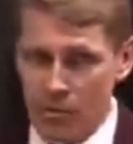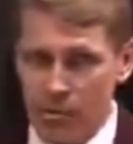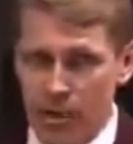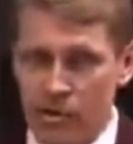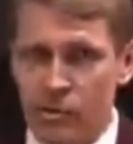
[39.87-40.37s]
there's
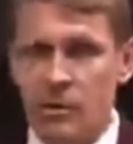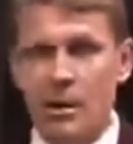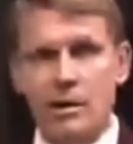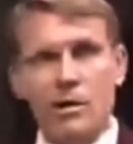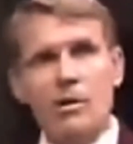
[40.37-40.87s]
space,
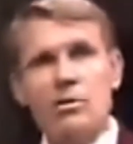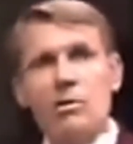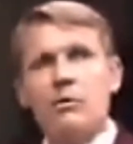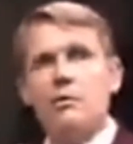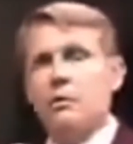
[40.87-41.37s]
and the
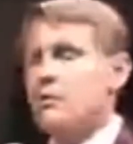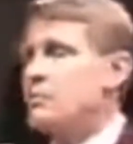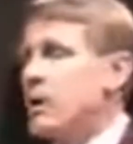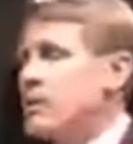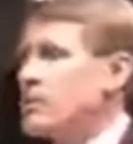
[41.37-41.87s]
earth,
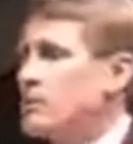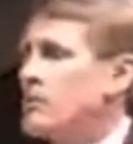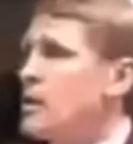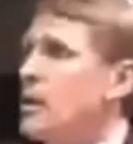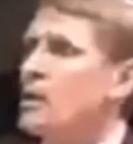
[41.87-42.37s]
there's matter.
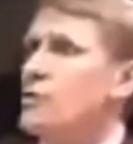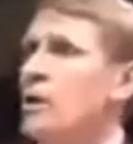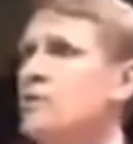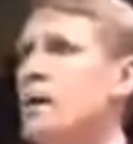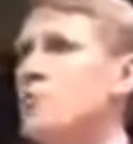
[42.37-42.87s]

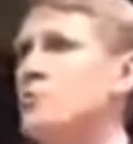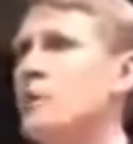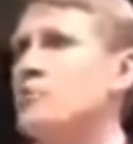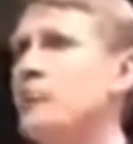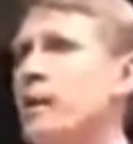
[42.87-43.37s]
So you have time,
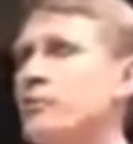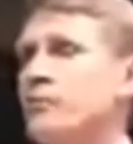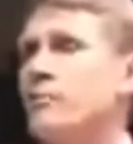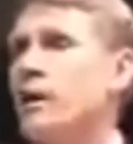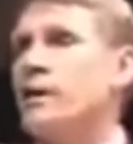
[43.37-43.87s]
space,
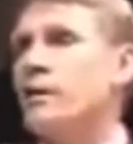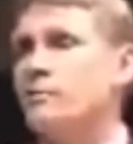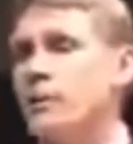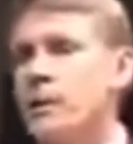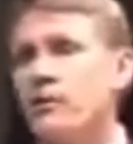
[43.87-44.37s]
matter created, a
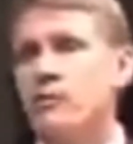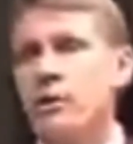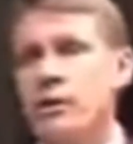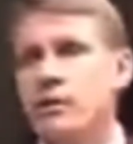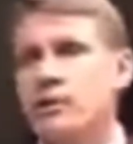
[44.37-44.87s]
trinity of
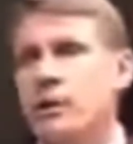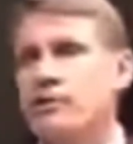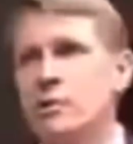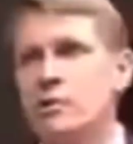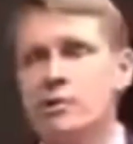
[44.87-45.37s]
trinities
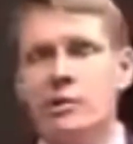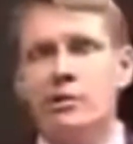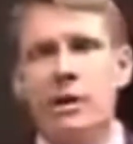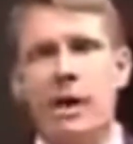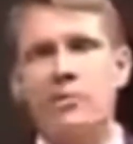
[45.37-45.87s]
there. Just, you
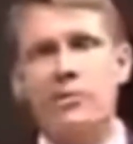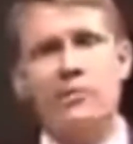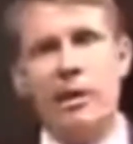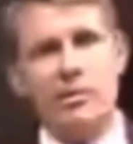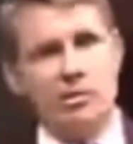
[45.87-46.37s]
know, time
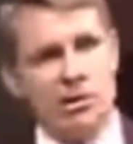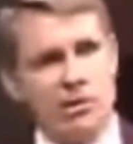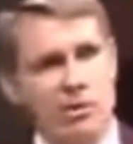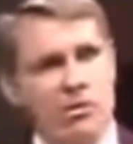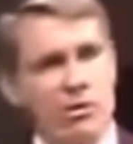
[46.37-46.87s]
is past,
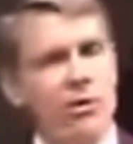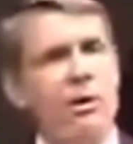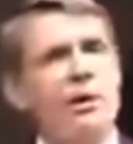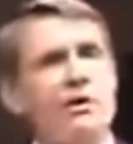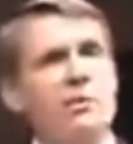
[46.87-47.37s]
present, future.
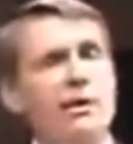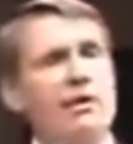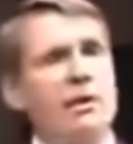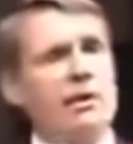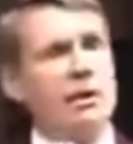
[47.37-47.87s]

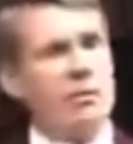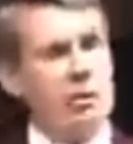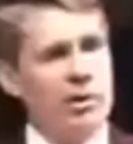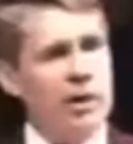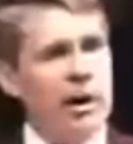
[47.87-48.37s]
Space has
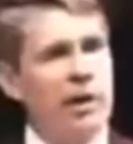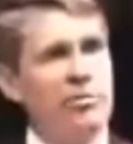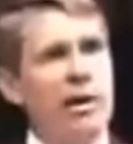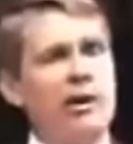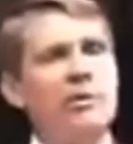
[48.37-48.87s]
length, width,
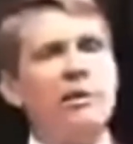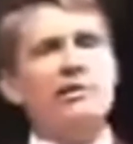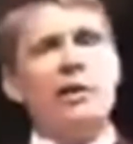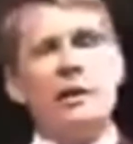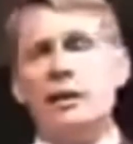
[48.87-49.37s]
height. Matter
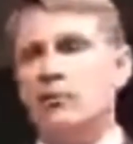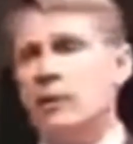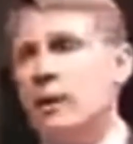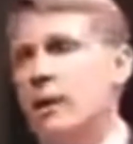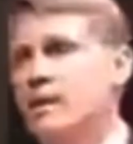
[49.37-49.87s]
has solid,
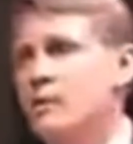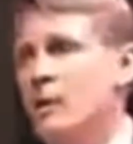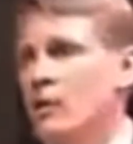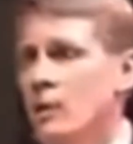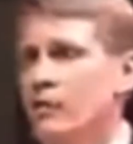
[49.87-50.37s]
liquid, gas.
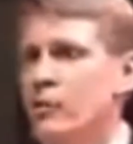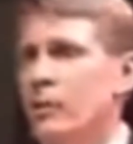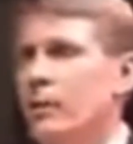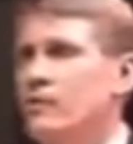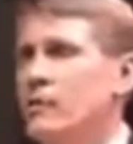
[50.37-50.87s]
You have a
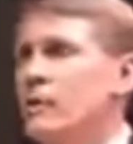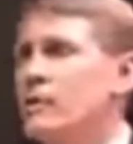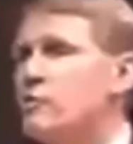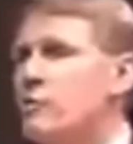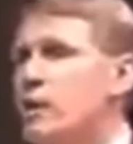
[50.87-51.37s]
trinity of
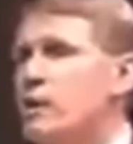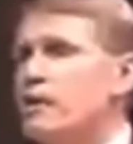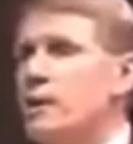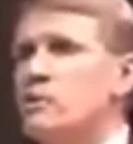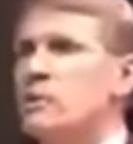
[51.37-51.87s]
trinities
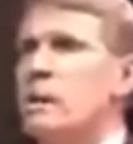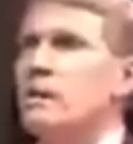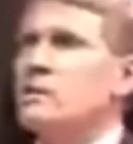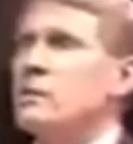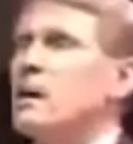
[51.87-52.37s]
created
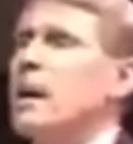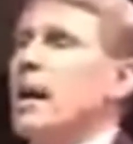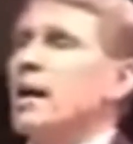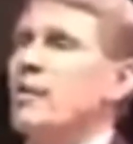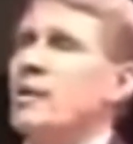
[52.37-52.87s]
instantaneously.
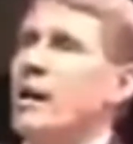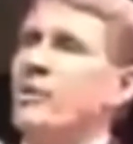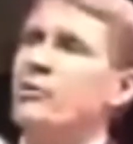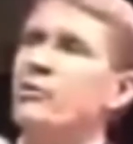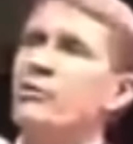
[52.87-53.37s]
And the
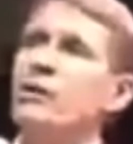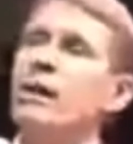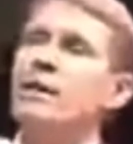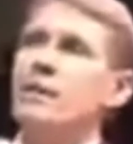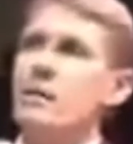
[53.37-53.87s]
God who
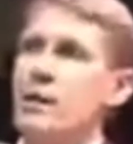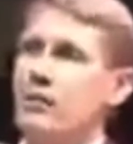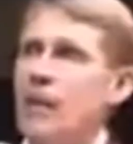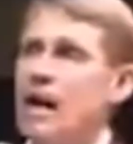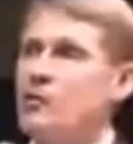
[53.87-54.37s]
created
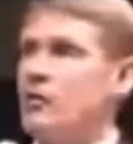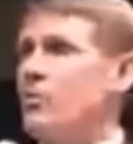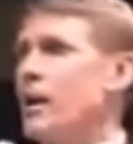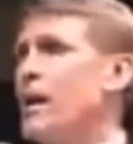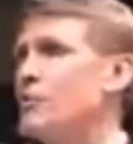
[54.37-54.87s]
them has
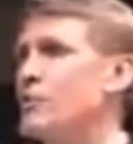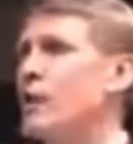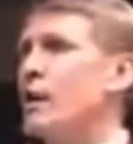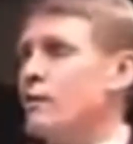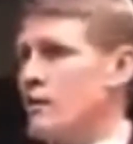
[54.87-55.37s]
to be
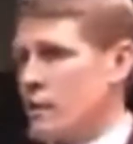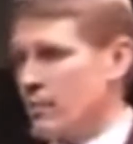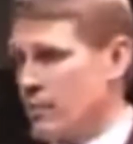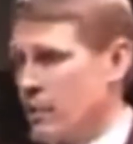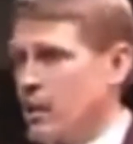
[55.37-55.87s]
outside of
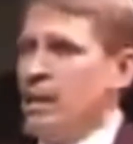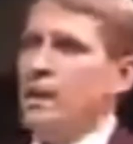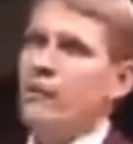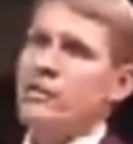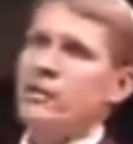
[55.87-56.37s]
them.
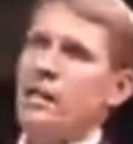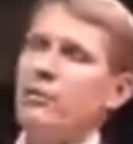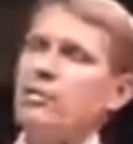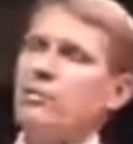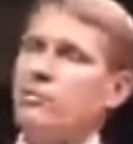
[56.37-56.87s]
If he's
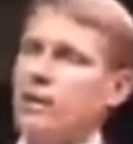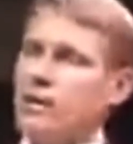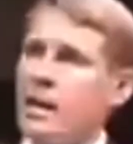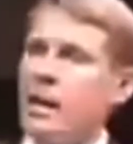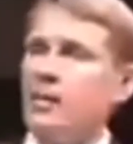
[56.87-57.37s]
limited by
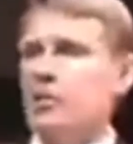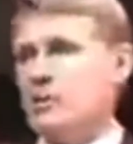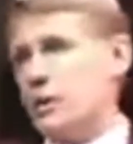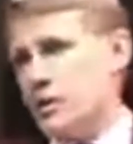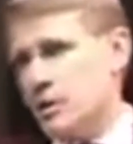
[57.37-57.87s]
time,
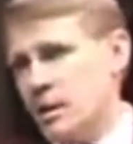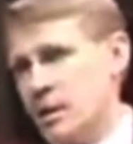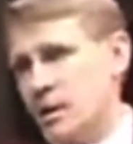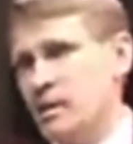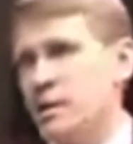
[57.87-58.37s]
he's not
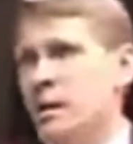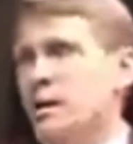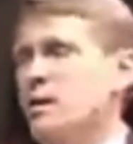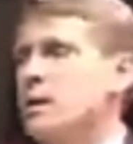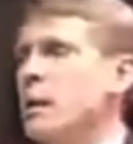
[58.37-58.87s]
God.
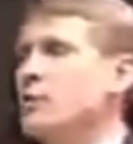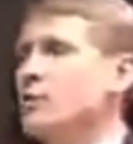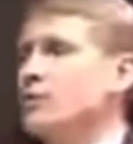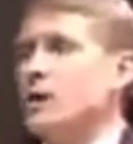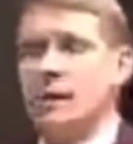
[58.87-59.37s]
The guy
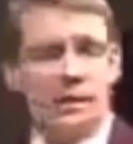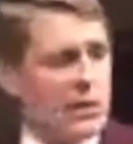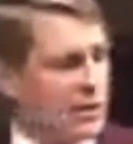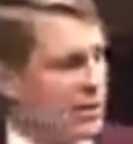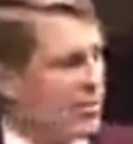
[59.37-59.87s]
who
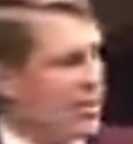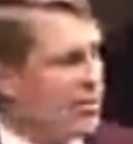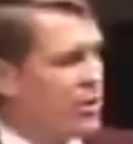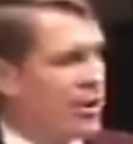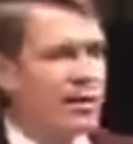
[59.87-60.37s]
created this
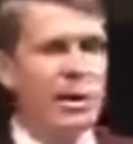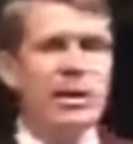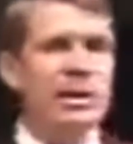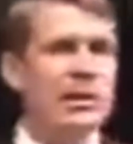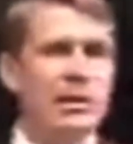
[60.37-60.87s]
computer is
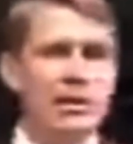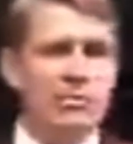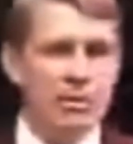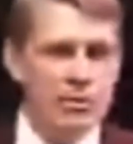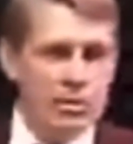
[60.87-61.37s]
not in the
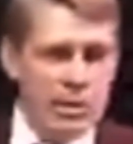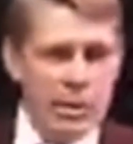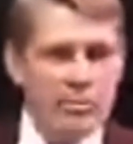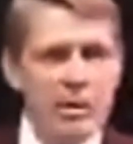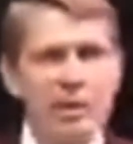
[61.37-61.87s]
computer.
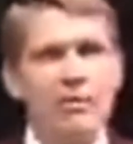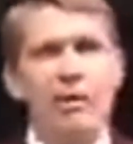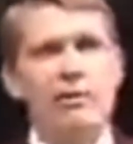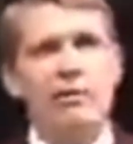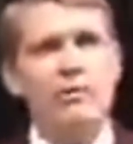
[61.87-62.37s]
He's not running
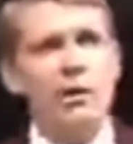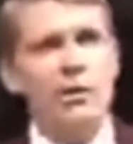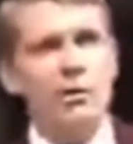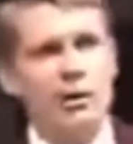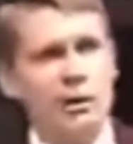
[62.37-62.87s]
around in there
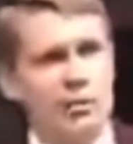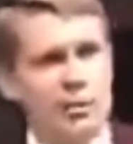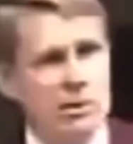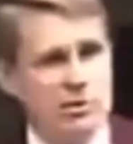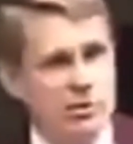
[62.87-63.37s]
changing the
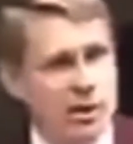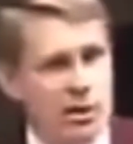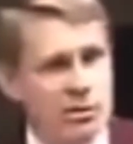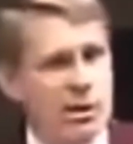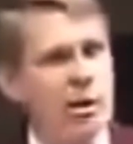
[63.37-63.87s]
numbers on the
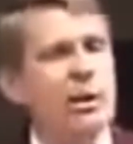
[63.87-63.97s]
screen,